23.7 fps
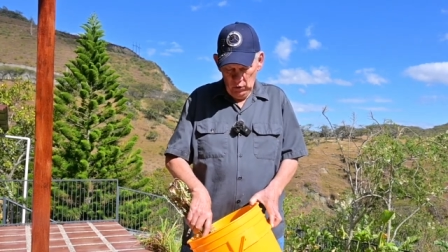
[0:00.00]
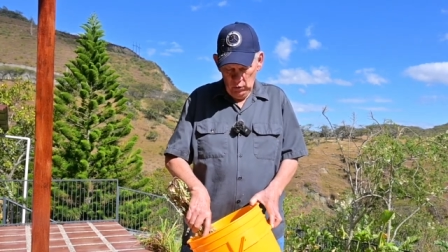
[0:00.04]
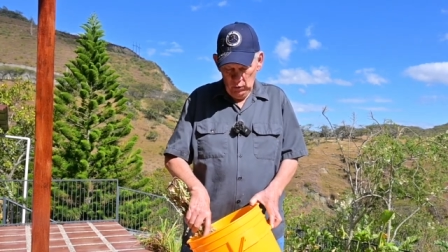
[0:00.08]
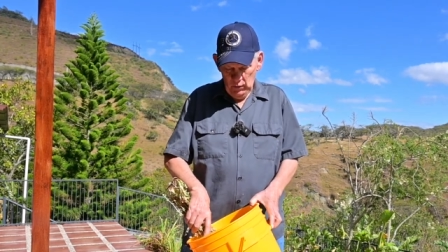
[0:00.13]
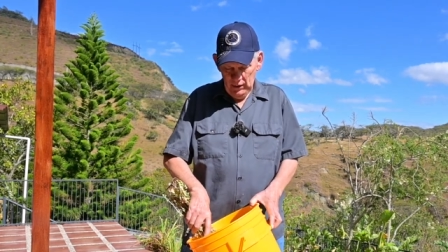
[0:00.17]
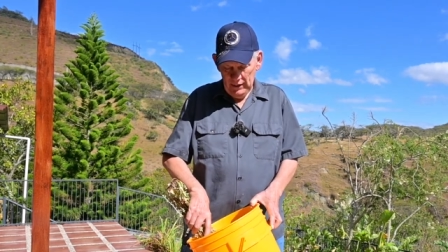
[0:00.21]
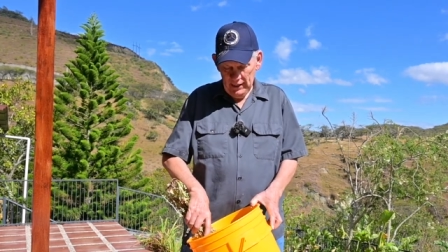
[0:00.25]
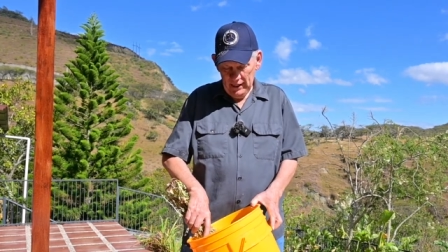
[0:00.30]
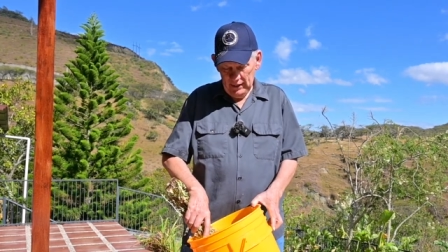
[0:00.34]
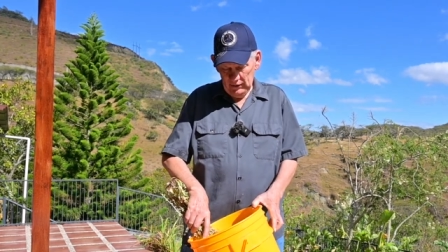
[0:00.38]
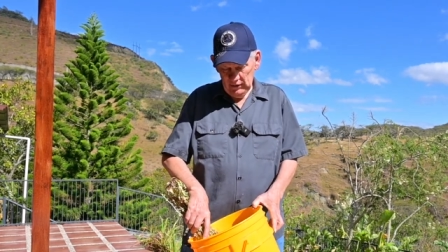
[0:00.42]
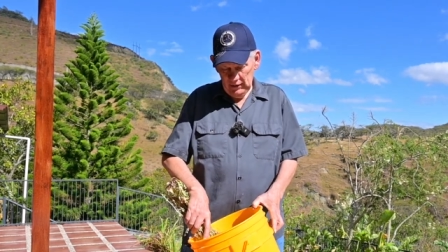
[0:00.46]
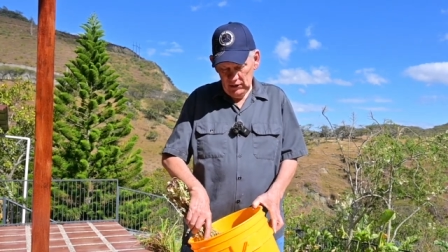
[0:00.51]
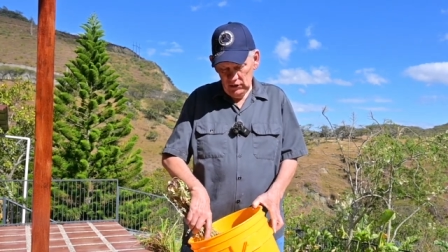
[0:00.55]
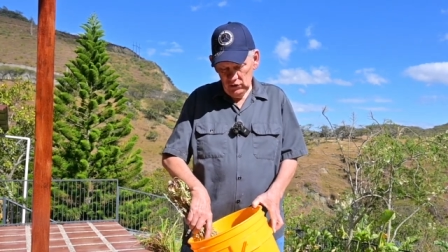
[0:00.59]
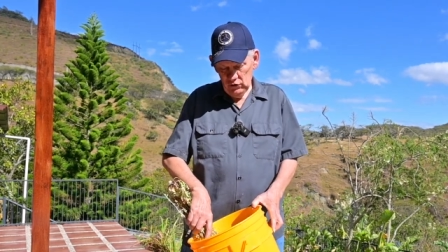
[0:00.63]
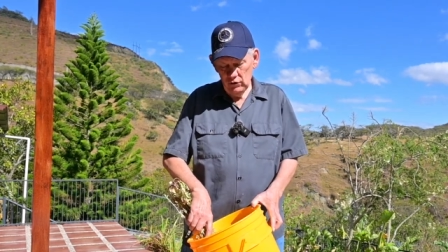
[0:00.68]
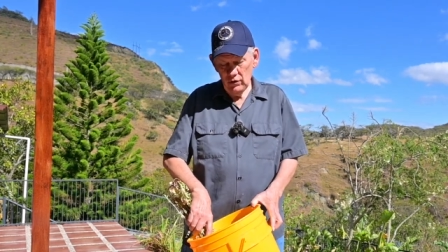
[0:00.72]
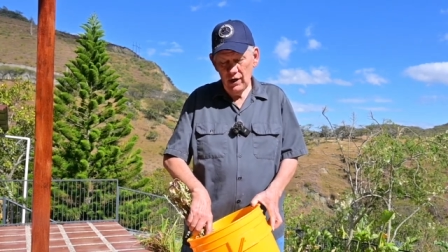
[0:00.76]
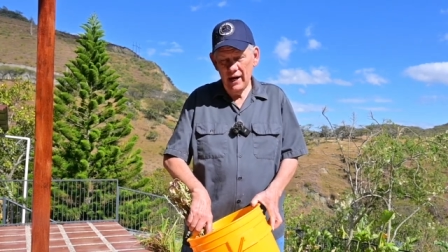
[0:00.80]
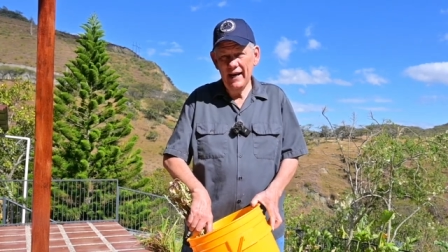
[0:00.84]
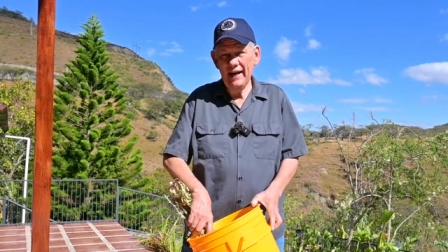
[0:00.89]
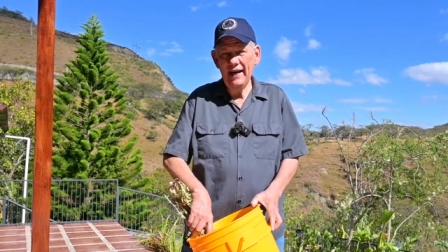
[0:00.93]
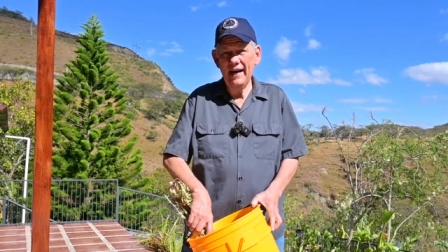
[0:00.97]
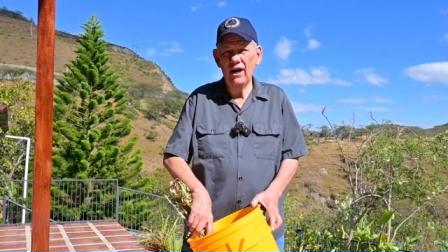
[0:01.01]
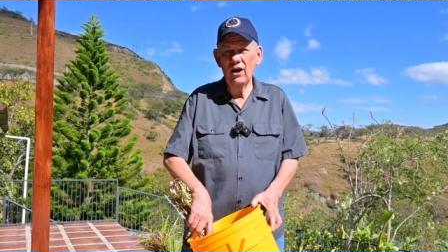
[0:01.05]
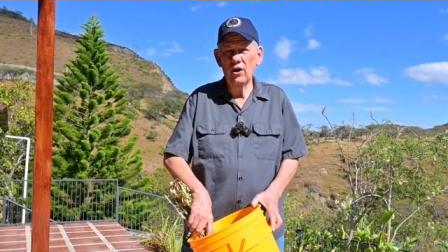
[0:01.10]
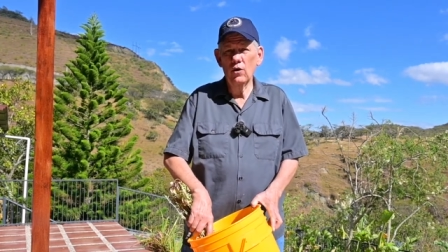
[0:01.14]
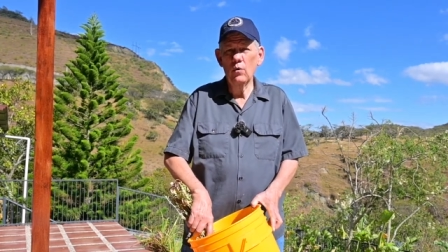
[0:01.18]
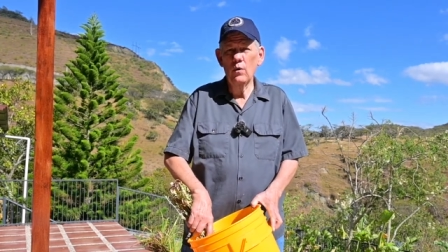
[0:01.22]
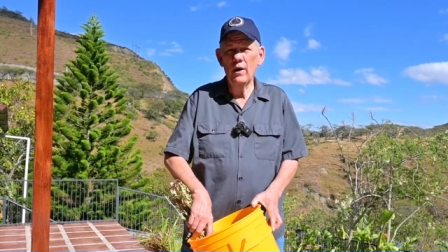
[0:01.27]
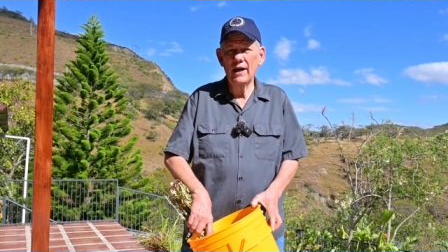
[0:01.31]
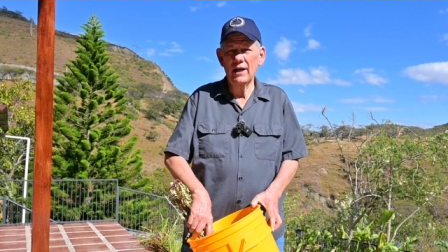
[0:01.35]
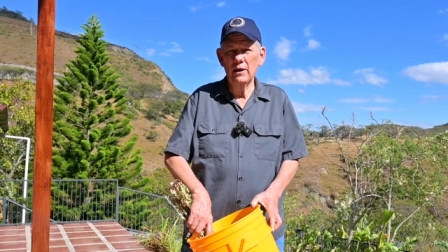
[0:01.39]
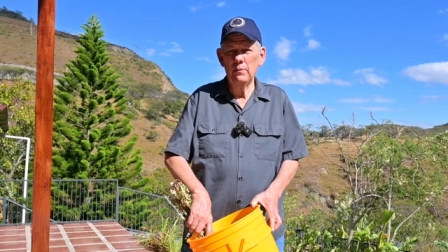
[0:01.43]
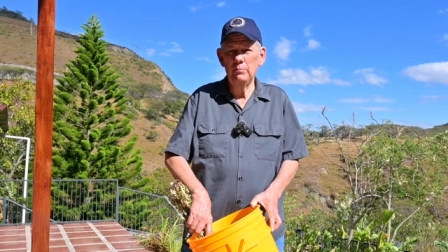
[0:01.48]
We let these dry out
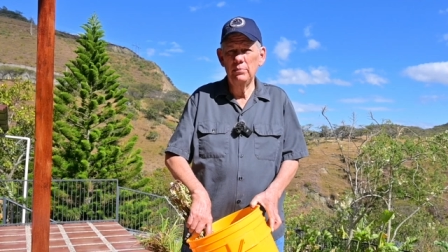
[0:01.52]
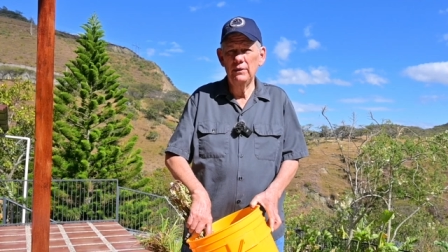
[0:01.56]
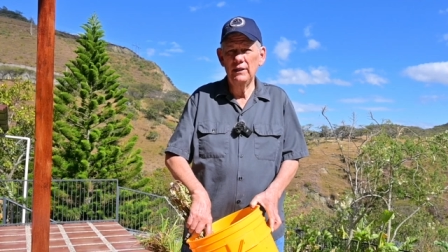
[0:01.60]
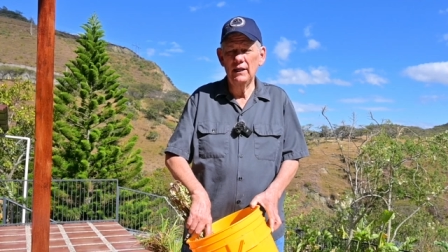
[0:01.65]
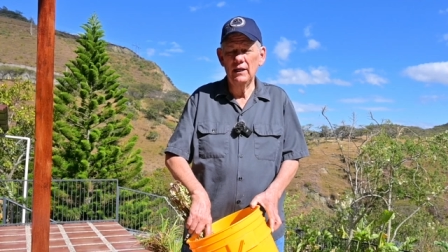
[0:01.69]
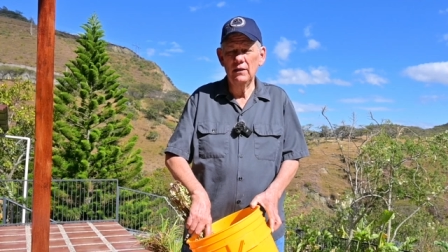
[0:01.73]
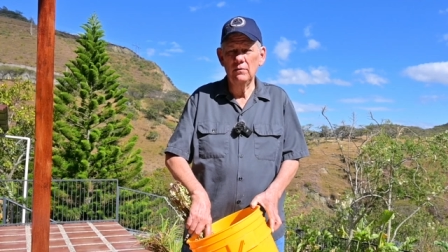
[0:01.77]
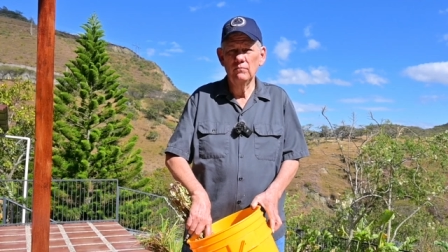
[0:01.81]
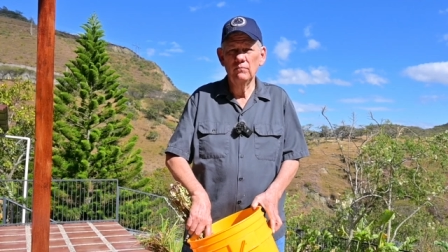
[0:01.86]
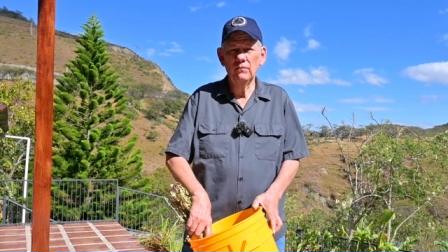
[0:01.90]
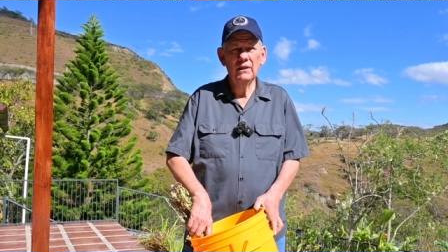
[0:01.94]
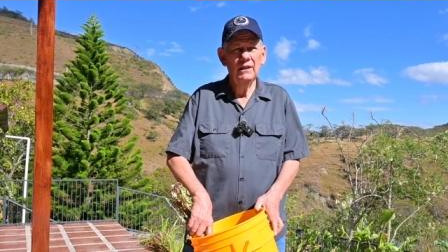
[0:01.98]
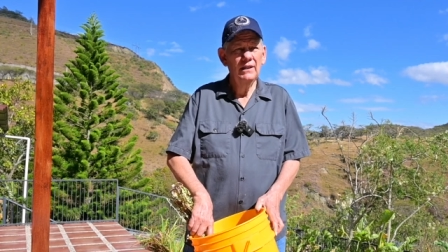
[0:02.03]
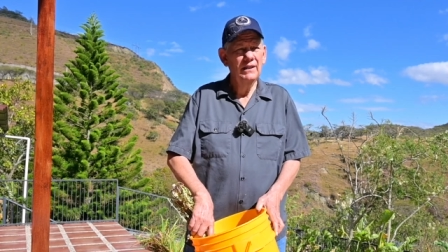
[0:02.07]
quite a bit.